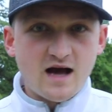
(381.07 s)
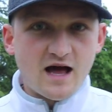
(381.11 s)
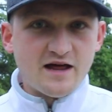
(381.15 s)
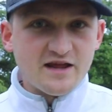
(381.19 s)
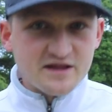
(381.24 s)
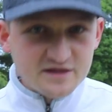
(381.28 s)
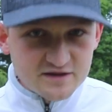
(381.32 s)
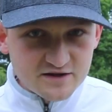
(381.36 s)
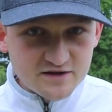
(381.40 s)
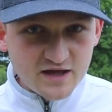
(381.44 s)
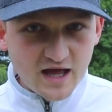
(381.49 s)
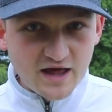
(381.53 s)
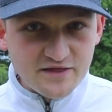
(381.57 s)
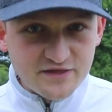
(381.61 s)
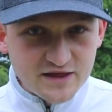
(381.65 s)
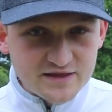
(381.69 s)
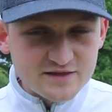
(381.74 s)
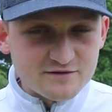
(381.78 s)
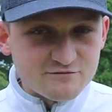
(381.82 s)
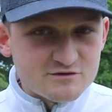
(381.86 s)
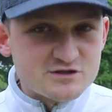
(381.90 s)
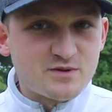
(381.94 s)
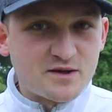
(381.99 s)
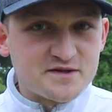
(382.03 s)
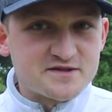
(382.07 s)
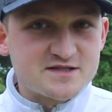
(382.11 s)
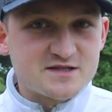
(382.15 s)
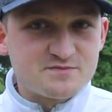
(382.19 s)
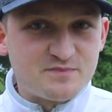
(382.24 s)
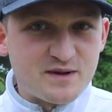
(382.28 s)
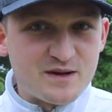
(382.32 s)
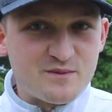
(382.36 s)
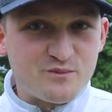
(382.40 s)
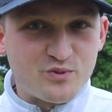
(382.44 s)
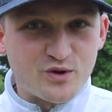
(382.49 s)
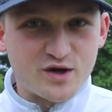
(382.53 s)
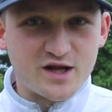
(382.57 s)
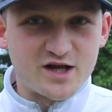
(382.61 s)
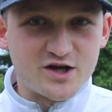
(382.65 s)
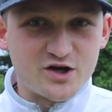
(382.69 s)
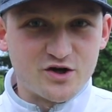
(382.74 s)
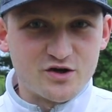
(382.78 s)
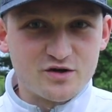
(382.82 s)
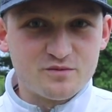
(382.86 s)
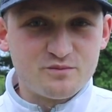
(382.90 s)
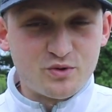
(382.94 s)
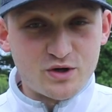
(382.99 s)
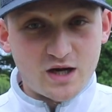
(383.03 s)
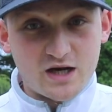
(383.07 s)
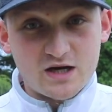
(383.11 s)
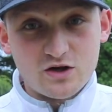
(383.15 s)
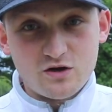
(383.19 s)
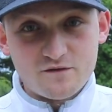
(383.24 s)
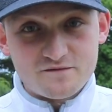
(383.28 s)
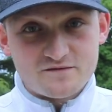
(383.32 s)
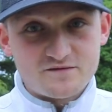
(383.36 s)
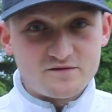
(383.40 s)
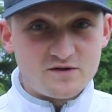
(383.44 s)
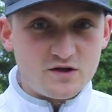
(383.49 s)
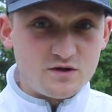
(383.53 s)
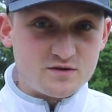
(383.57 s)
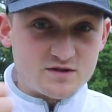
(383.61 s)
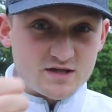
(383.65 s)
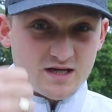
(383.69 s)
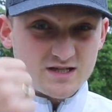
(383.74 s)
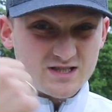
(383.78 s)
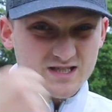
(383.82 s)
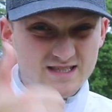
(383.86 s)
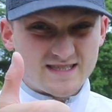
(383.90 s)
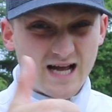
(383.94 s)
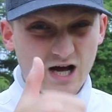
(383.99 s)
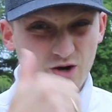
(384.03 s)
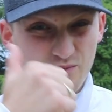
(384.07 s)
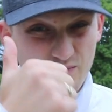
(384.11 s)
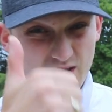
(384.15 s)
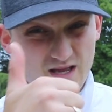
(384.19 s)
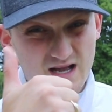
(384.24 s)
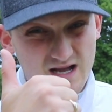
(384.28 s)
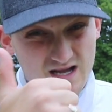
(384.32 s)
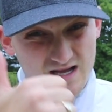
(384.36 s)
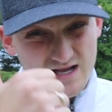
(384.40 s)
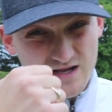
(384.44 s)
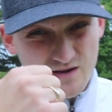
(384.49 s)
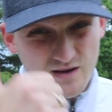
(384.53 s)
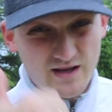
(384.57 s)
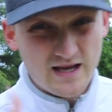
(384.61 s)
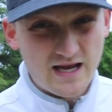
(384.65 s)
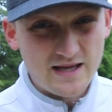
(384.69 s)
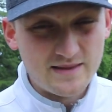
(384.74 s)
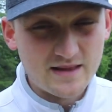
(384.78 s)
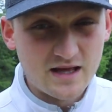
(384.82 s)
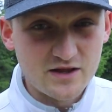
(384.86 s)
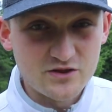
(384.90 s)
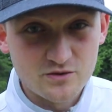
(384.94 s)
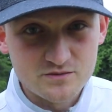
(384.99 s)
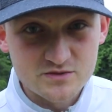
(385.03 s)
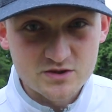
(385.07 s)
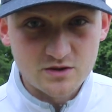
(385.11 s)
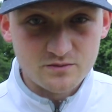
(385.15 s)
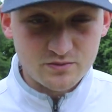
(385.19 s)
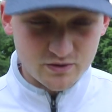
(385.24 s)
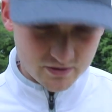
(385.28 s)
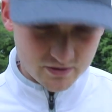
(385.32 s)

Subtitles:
I think the response has been pretty good, but I'd love for you to actually tell me hitting that thumbs up